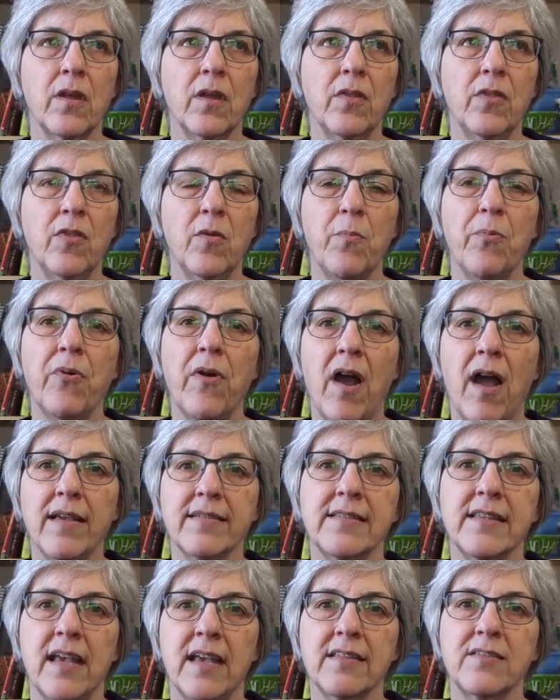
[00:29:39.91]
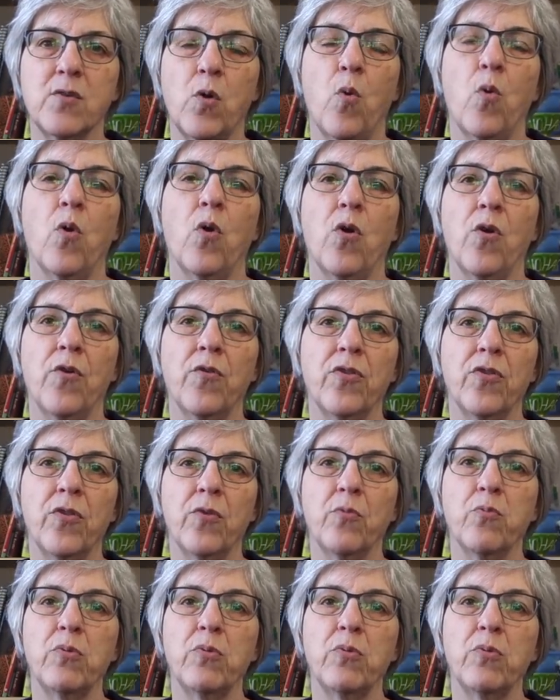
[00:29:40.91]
the process or the